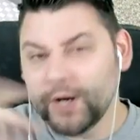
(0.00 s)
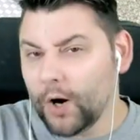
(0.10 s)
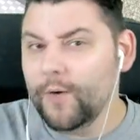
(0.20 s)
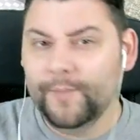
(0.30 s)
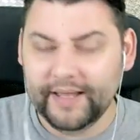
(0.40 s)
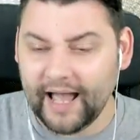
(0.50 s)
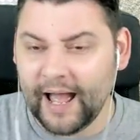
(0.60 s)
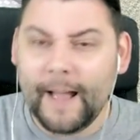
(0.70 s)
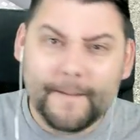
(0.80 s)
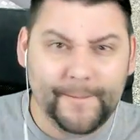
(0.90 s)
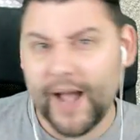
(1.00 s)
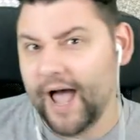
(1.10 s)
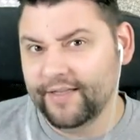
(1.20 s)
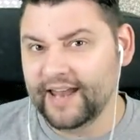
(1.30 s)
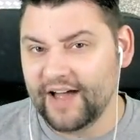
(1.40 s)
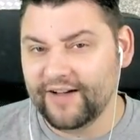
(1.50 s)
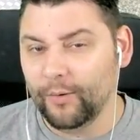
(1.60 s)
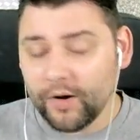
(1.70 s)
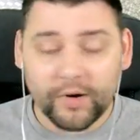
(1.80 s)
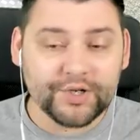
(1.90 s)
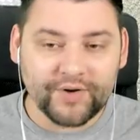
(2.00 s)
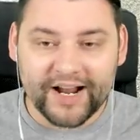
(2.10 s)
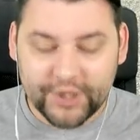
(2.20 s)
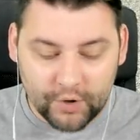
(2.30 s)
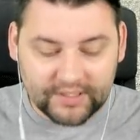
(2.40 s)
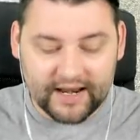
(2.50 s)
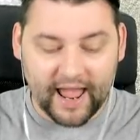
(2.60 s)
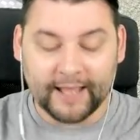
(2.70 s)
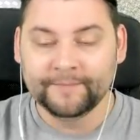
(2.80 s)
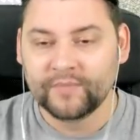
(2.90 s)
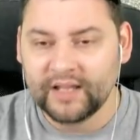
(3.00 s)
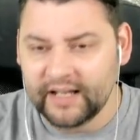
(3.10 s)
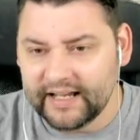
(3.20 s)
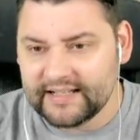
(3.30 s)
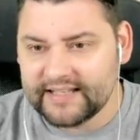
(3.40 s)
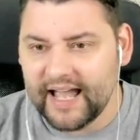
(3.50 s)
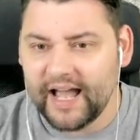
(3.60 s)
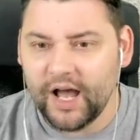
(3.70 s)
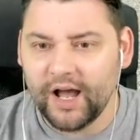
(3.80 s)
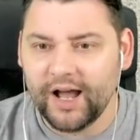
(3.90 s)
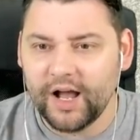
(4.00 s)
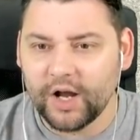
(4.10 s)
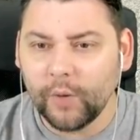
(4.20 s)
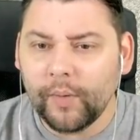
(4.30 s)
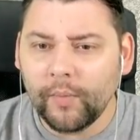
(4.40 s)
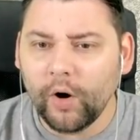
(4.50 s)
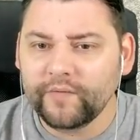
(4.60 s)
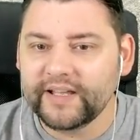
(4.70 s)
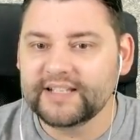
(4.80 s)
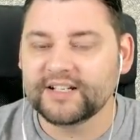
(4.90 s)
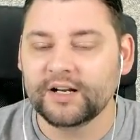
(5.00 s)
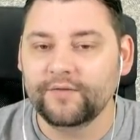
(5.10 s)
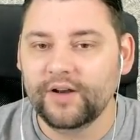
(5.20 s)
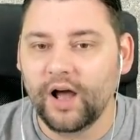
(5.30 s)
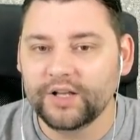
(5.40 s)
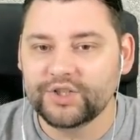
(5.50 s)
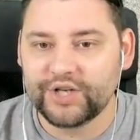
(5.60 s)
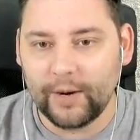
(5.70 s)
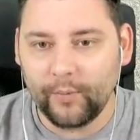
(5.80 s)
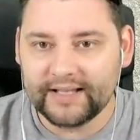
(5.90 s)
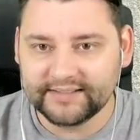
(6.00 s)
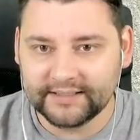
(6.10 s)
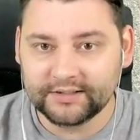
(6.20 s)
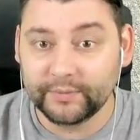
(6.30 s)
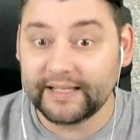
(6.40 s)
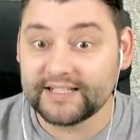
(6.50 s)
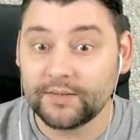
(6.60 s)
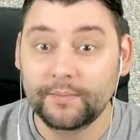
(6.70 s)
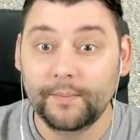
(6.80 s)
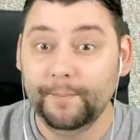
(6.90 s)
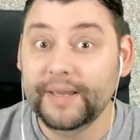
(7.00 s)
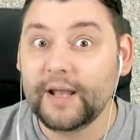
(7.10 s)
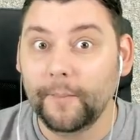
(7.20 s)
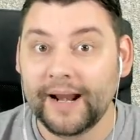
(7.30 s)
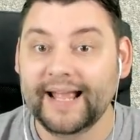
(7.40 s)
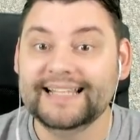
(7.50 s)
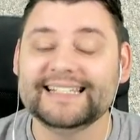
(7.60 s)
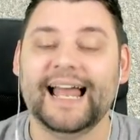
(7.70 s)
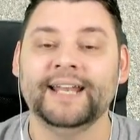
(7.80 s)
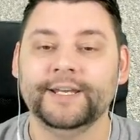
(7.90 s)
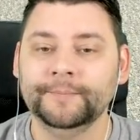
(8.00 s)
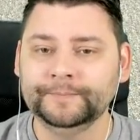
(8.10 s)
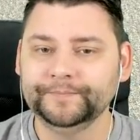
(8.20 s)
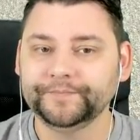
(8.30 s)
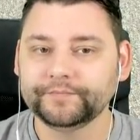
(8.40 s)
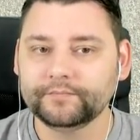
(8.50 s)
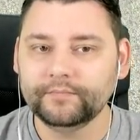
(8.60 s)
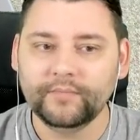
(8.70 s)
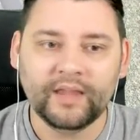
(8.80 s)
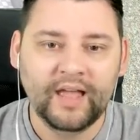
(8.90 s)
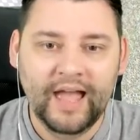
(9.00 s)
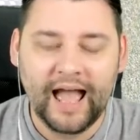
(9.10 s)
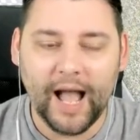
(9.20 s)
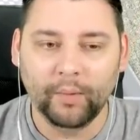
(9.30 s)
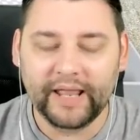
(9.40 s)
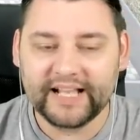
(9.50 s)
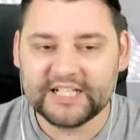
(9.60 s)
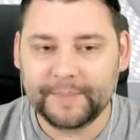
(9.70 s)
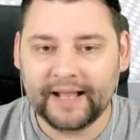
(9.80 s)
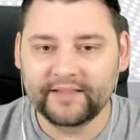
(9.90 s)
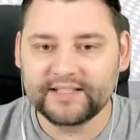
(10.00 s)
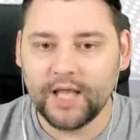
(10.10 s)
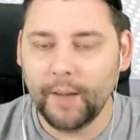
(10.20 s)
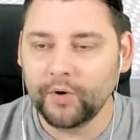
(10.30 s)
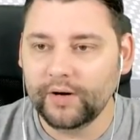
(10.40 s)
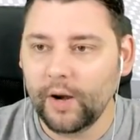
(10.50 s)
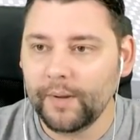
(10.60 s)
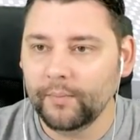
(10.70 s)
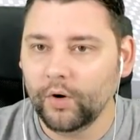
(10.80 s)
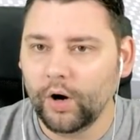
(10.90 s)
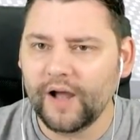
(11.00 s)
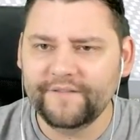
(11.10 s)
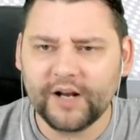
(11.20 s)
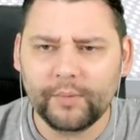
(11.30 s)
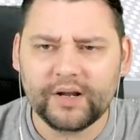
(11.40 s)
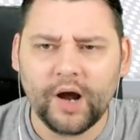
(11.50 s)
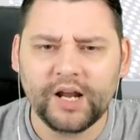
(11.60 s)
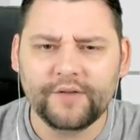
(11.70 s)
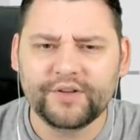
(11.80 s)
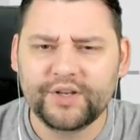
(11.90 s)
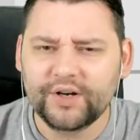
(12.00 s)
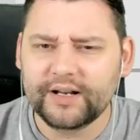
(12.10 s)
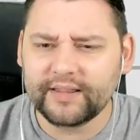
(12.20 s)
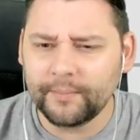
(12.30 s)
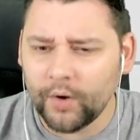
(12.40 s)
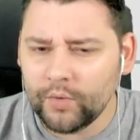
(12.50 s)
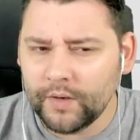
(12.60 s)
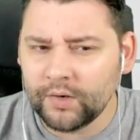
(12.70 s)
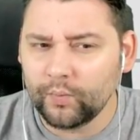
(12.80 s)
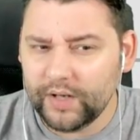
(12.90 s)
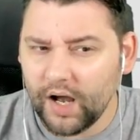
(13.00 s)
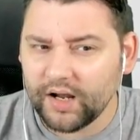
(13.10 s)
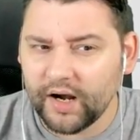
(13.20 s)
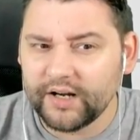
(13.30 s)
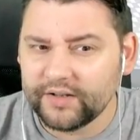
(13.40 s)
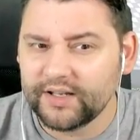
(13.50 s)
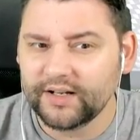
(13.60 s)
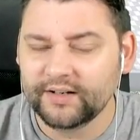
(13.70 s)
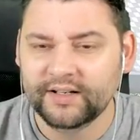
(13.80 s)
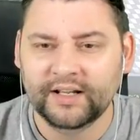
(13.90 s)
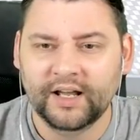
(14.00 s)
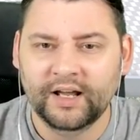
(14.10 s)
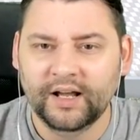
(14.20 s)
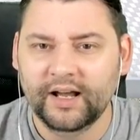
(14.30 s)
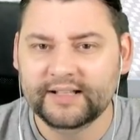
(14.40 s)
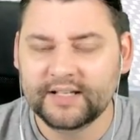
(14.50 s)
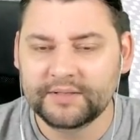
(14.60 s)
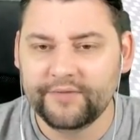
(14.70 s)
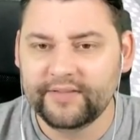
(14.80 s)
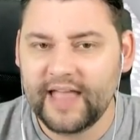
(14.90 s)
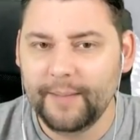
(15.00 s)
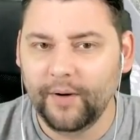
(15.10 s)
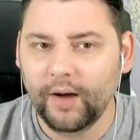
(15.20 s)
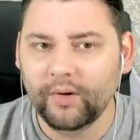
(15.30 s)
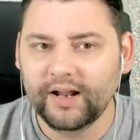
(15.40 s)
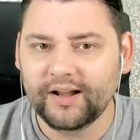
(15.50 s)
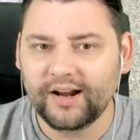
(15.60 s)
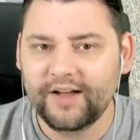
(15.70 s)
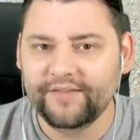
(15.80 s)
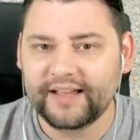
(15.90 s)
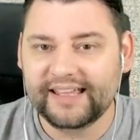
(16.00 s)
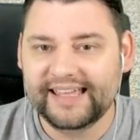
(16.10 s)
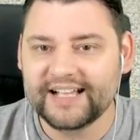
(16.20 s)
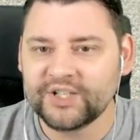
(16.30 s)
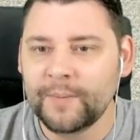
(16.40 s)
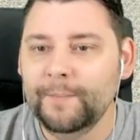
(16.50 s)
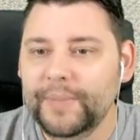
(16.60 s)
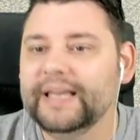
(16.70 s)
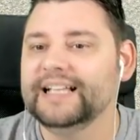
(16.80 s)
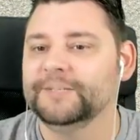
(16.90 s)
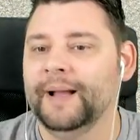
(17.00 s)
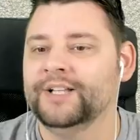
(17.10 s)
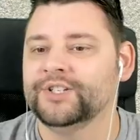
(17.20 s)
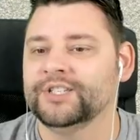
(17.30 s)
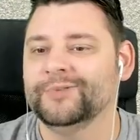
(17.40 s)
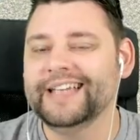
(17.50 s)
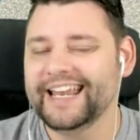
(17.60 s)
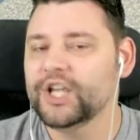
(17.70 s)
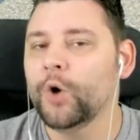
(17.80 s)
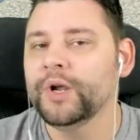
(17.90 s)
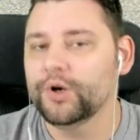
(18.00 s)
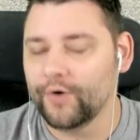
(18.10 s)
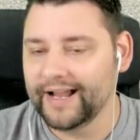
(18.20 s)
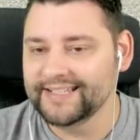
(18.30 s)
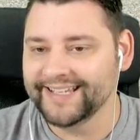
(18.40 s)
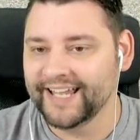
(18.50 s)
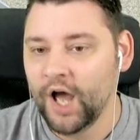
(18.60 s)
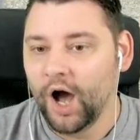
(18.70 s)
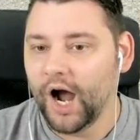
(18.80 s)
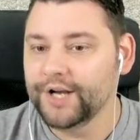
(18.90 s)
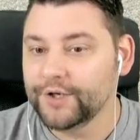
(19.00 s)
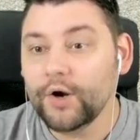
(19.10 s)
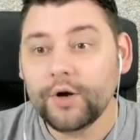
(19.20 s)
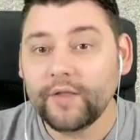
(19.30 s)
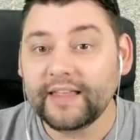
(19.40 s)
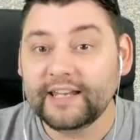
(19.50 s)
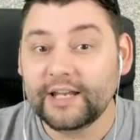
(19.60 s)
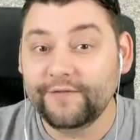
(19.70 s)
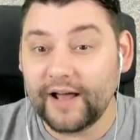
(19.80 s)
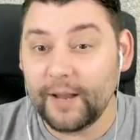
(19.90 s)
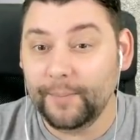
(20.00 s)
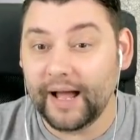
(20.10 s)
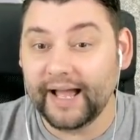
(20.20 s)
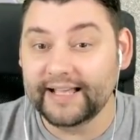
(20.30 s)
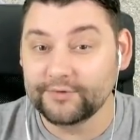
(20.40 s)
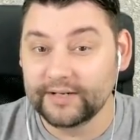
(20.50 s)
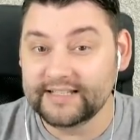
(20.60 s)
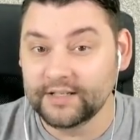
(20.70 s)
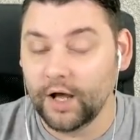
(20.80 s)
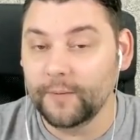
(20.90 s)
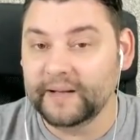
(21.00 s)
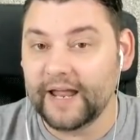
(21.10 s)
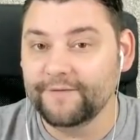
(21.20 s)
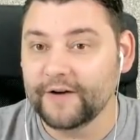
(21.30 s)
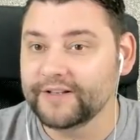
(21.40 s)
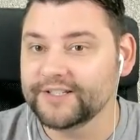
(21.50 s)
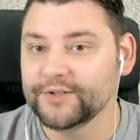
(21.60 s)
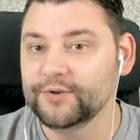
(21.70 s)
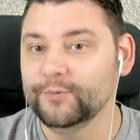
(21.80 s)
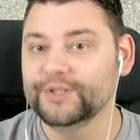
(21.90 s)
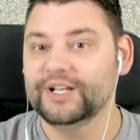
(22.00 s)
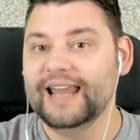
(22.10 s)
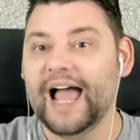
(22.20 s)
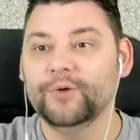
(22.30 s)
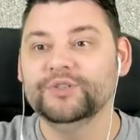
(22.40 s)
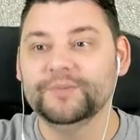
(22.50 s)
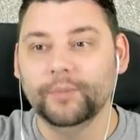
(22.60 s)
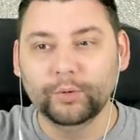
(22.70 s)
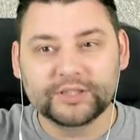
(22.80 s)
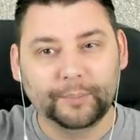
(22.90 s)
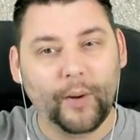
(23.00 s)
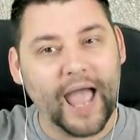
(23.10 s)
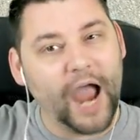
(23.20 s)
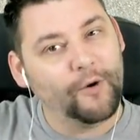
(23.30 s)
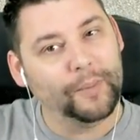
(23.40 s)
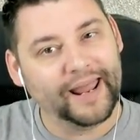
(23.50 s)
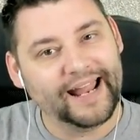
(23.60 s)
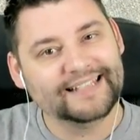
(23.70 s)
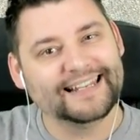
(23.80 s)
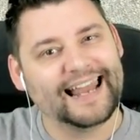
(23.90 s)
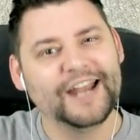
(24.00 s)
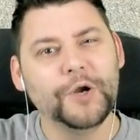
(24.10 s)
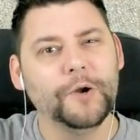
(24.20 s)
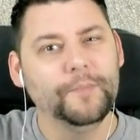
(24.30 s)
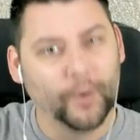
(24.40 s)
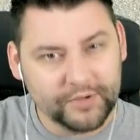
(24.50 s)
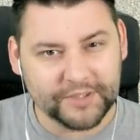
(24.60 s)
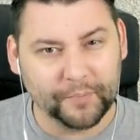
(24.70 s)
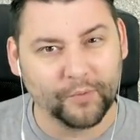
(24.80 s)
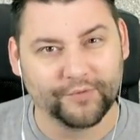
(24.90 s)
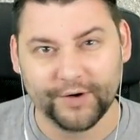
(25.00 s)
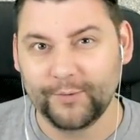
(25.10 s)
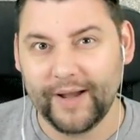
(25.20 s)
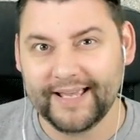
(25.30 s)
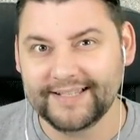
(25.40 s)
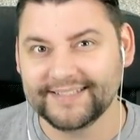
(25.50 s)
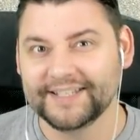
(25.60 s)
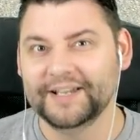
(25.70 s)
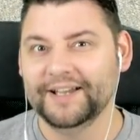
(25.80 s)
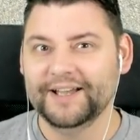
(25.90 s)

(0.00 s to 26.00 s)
We're going bigger, better than ever. What I want to try and do today is get uh, a couple more of these kind of large jetways in so we can get some bigger planes landing. I want to expand the terminal a little bit more. I feel like we're kind good at the moment. We are kind of good uh, in terms of everything there, but I want to kind of get some big expansions. I want to get it going crazy. I do know that the developer is releasing an update very soon which allows multiple aeroplanes to land on multiple runways.